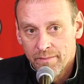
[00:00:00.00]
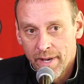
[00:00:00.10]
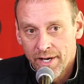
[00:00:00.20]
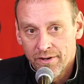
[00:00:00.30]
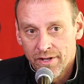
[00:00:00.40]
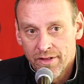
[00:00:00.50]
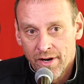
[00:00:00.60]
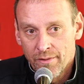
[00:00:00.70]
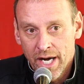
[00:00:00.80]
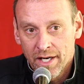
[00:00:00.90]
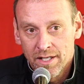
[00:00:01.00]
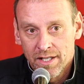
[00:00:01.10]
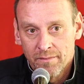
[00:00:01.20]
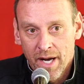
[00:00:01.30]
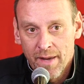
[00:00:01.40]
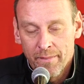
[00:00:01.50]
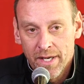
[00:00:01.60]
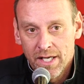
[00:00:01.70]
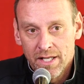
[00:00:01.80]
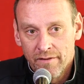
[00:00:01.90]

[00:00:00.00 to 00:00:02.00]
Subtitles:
better than their record, in my opinion.